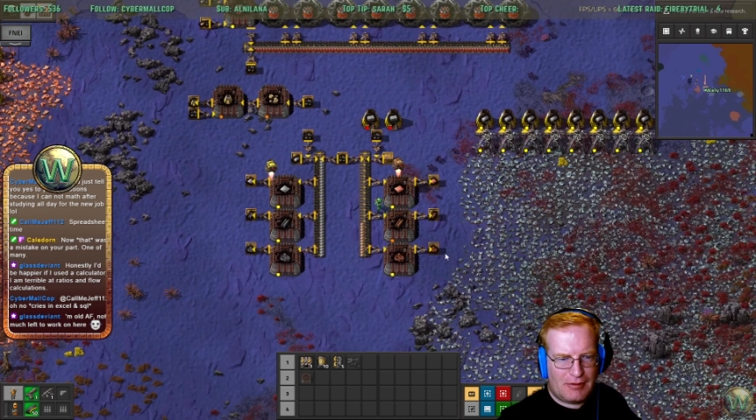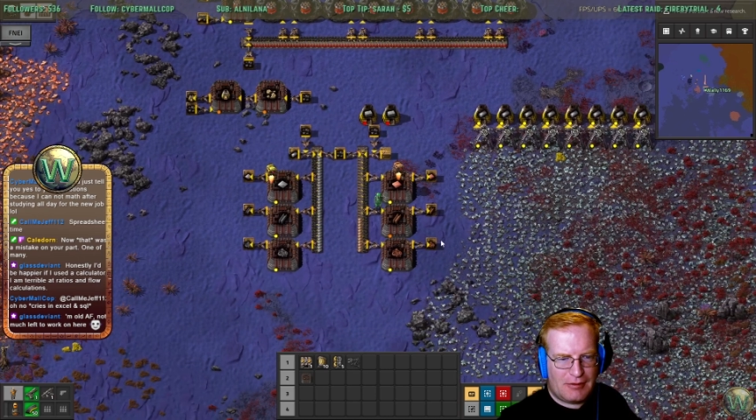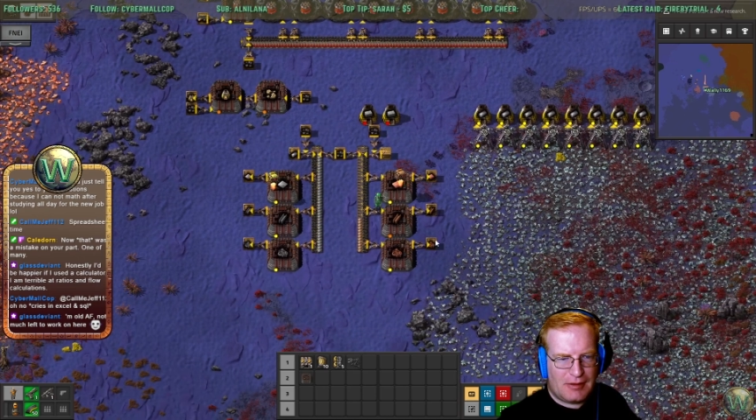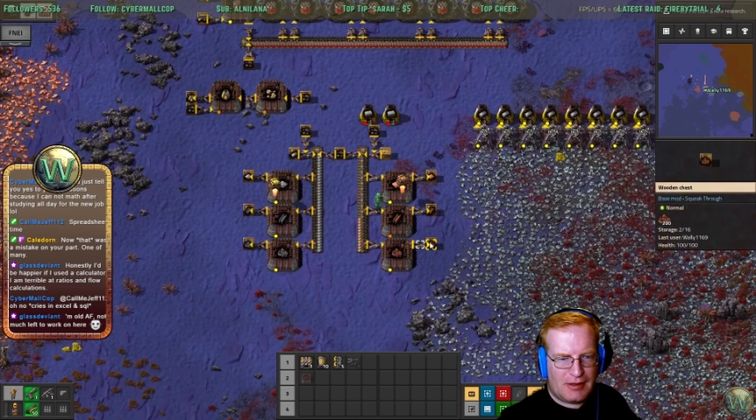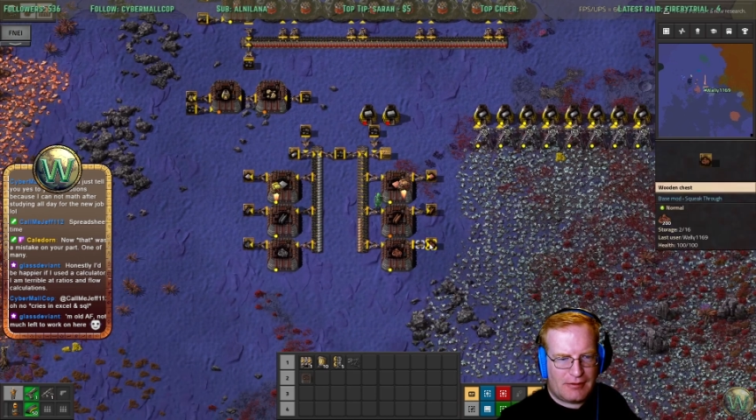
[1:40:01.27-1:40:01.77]
me
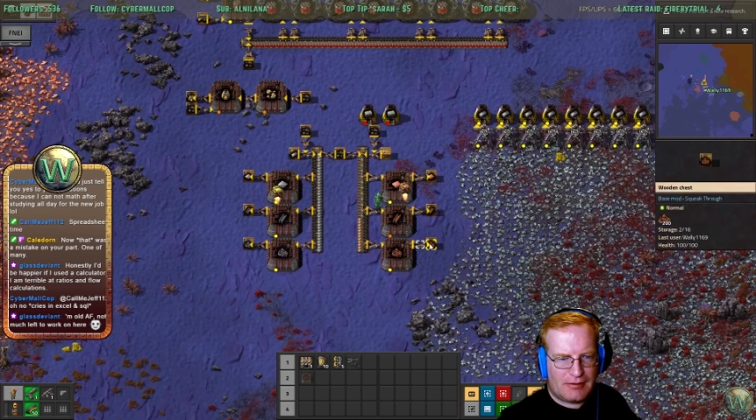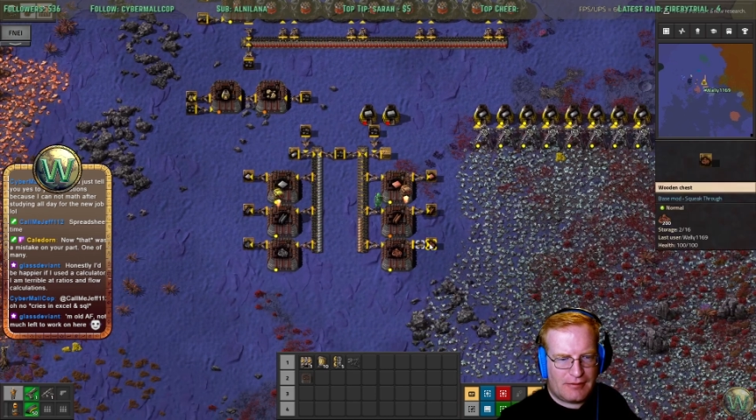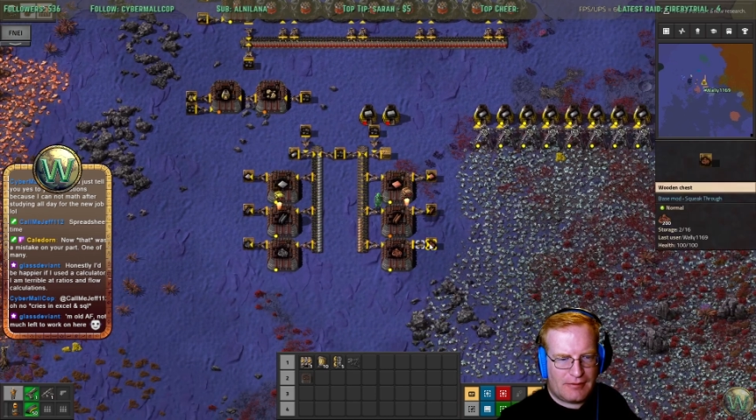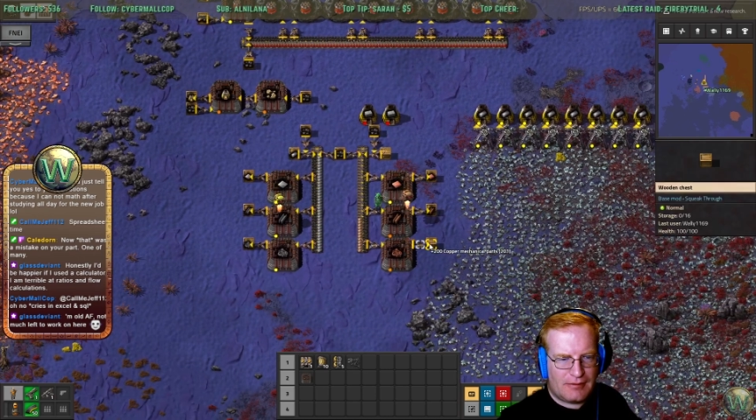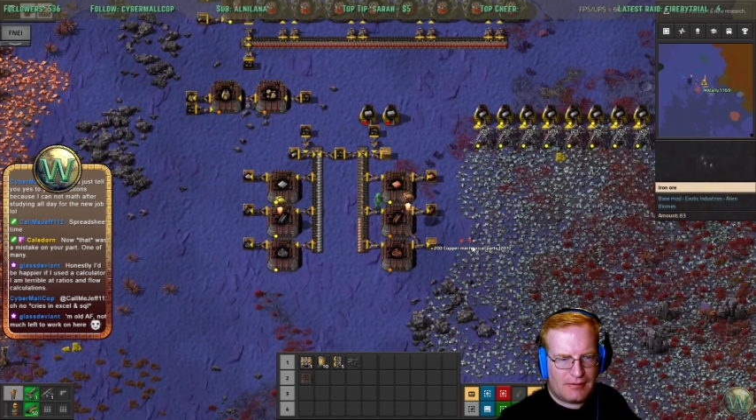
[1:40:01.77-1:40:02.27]
some of these.
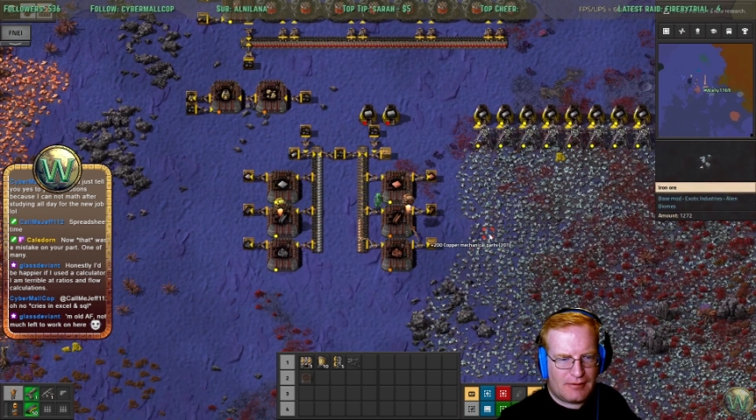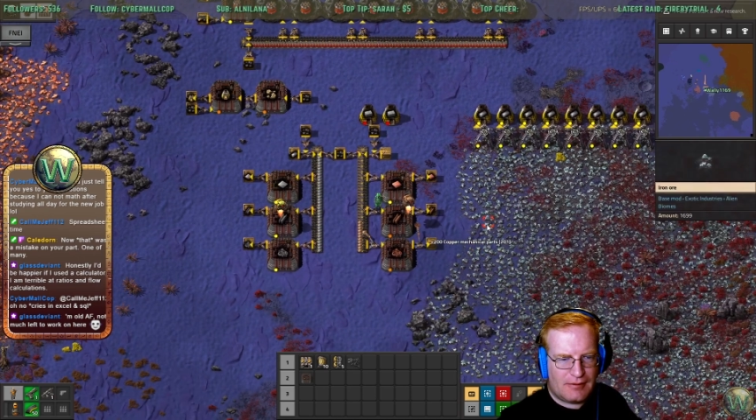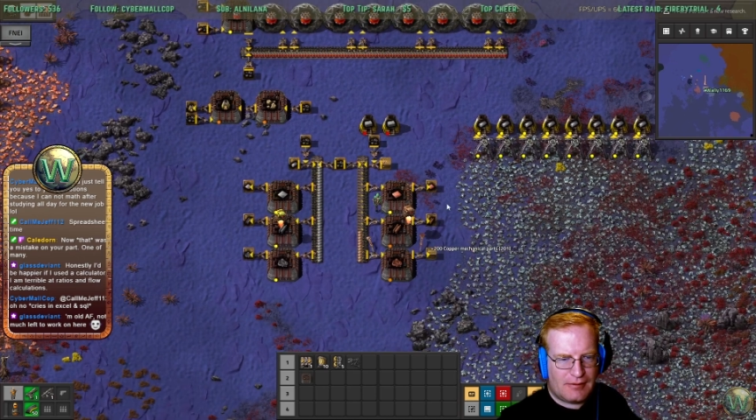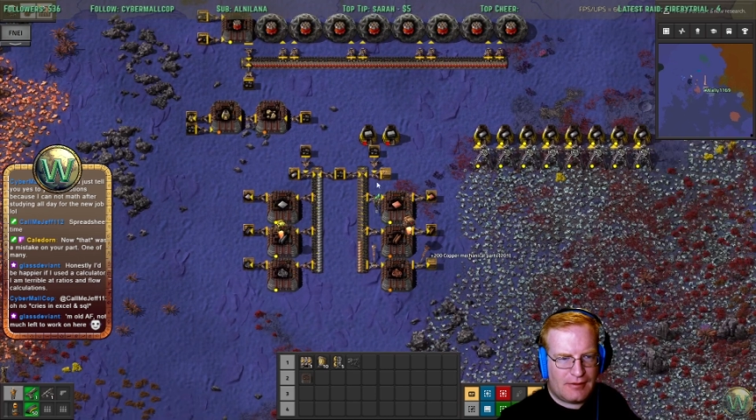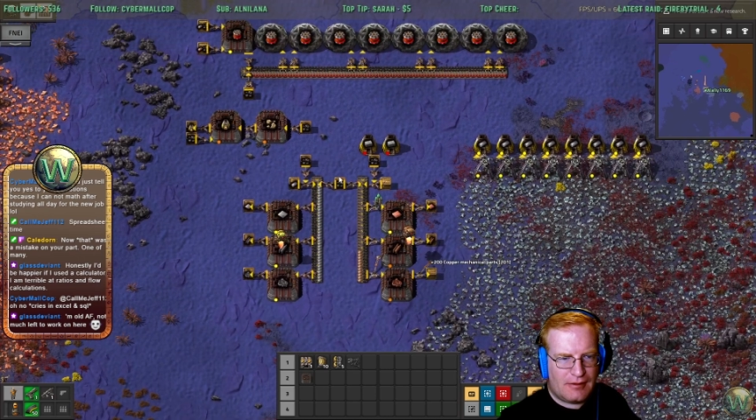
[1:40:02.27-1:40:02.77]

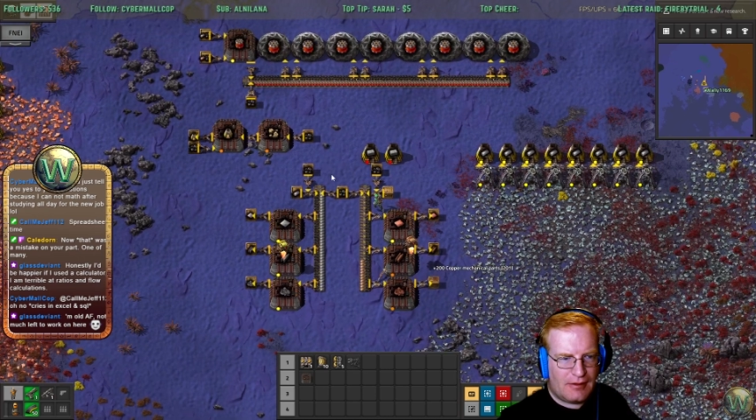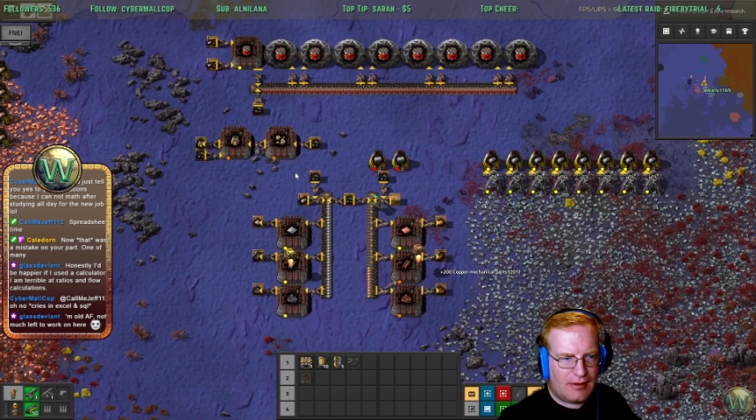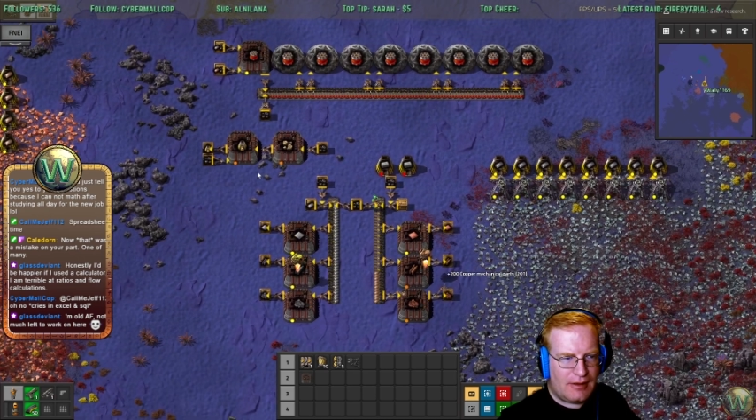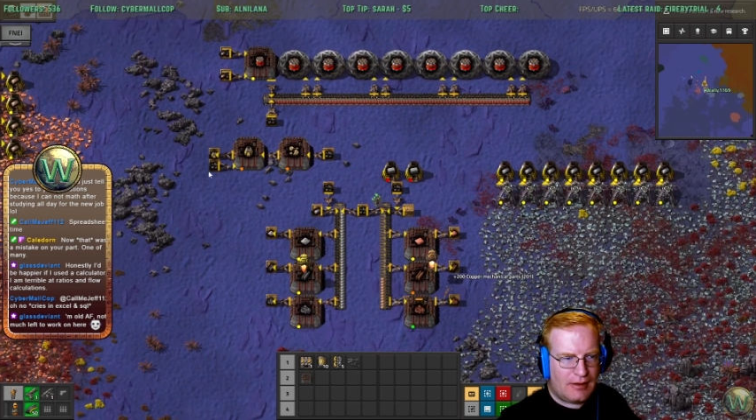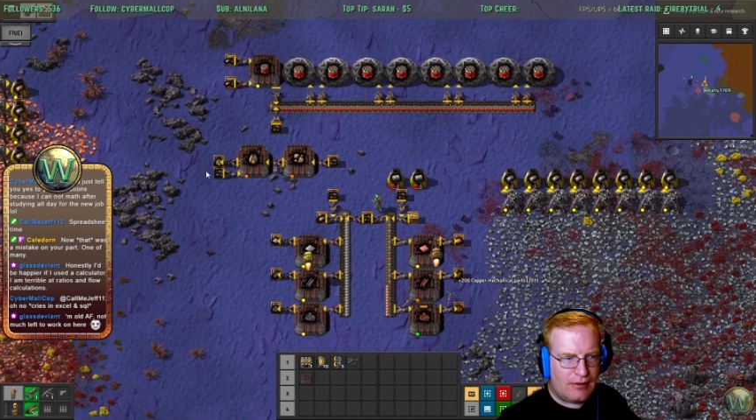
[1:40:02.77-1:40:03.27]

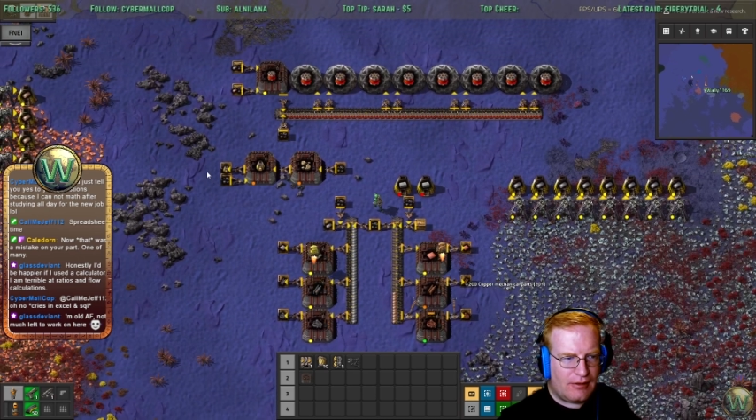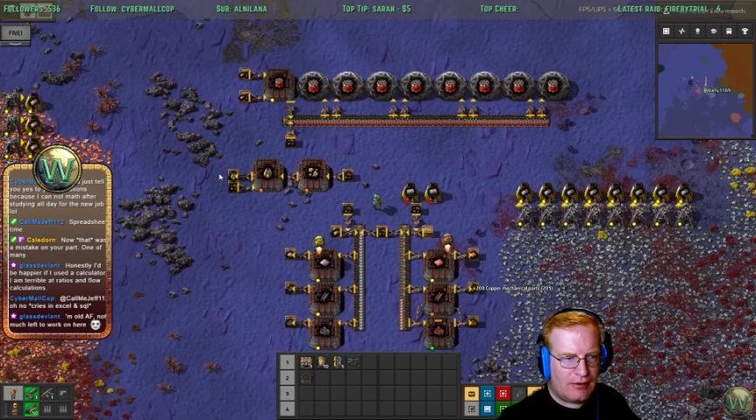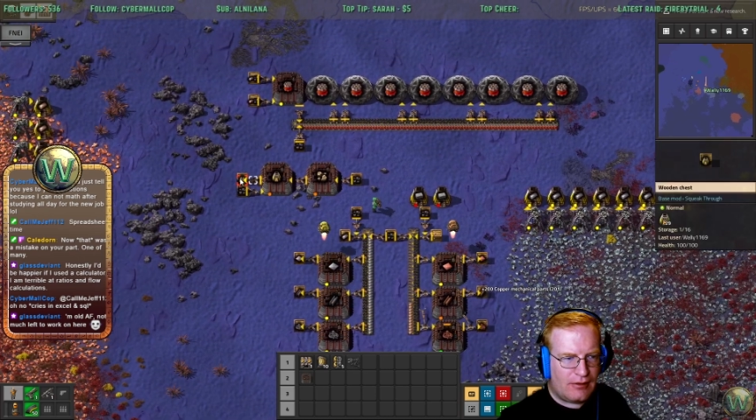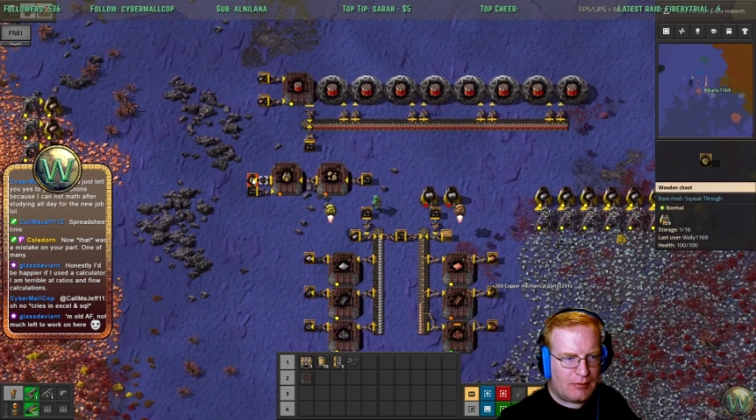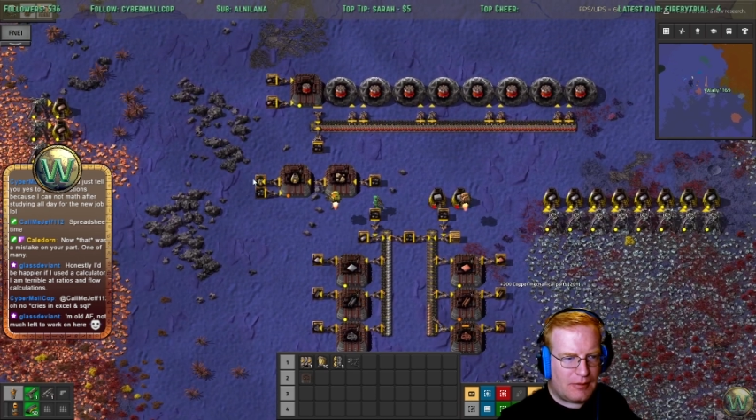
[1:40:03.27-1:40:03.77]
And
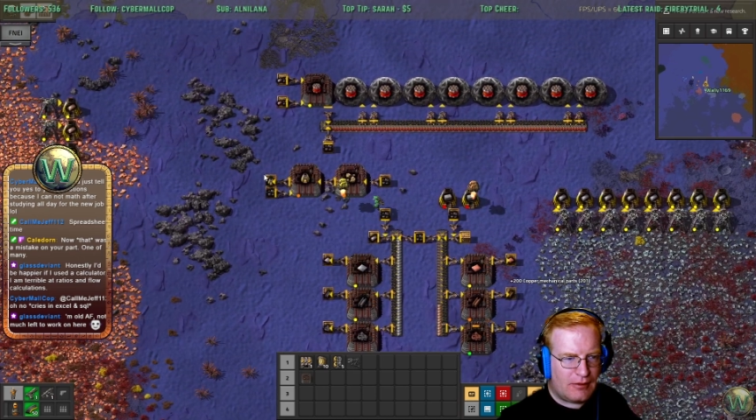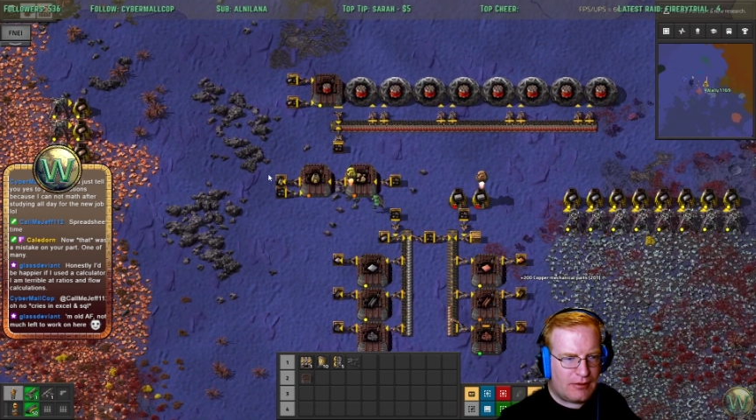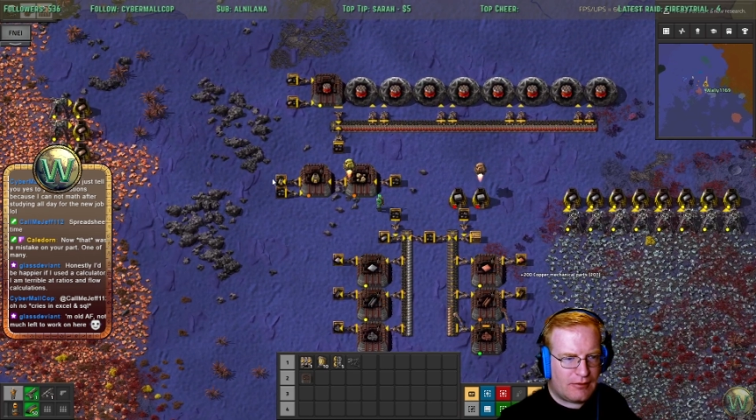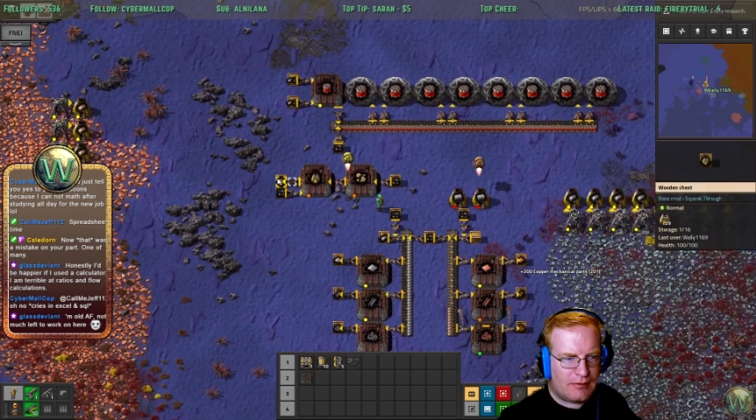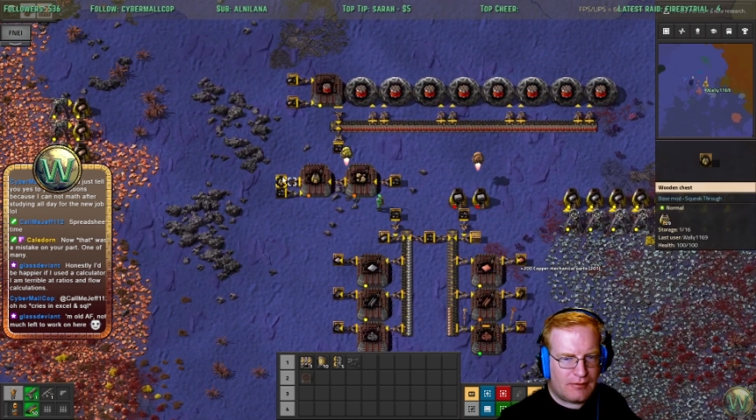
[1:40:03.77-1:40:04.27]
some of these.